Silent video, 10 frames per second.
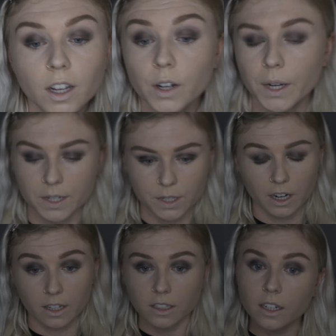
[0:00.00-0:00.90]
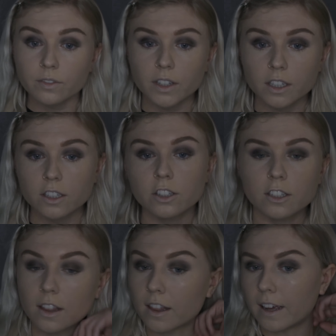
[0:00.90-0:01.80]
Okay, so now that I
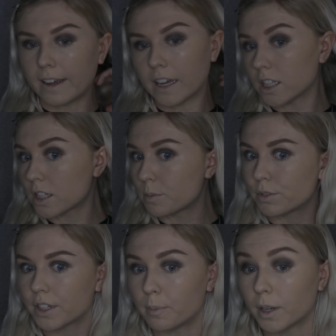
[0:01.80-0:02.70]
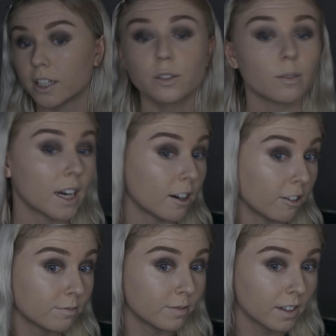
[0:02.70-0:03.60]
finished that pretty much, wow,
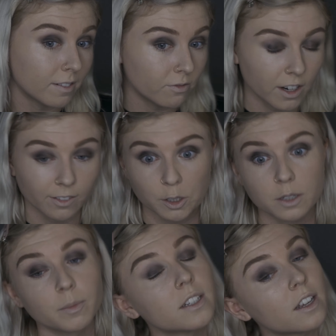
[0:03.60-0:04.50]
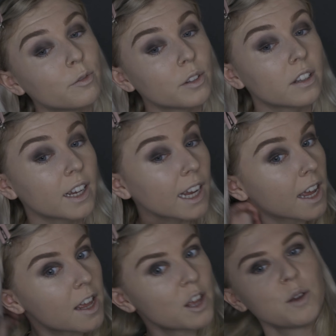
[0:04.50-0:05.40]
I never see myself with like
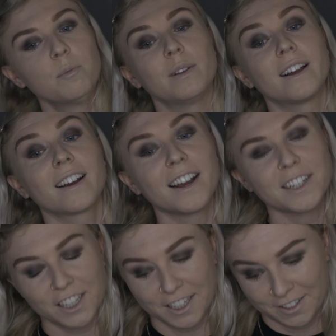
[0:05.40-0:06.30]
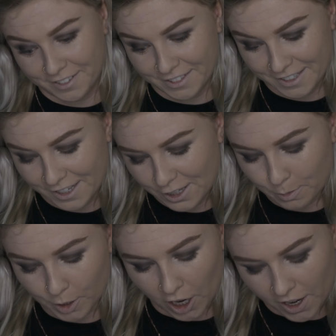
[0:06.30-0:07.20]
black eyeshadow, like
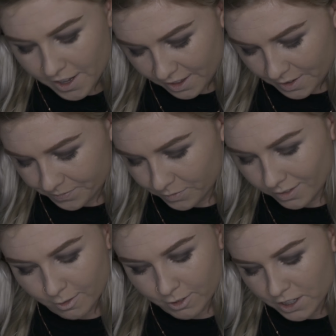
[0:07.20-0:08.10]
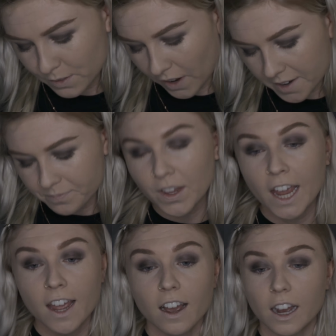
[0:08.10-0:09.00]
super goth, which is fine.
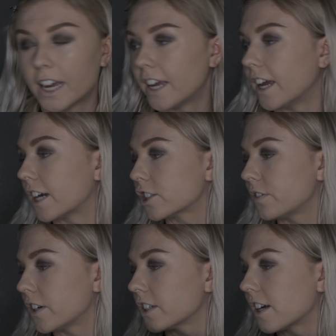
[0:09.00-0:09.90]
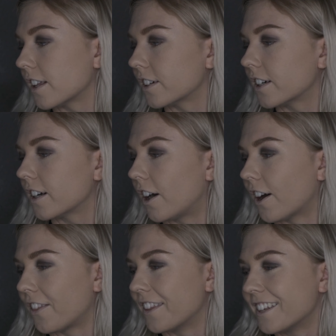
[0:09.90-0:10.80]
I actually found a color
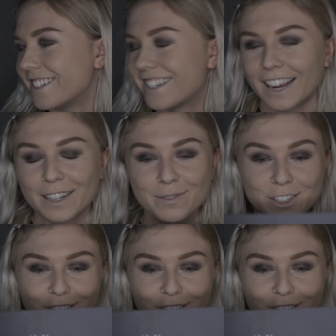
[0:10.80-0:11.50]
on the James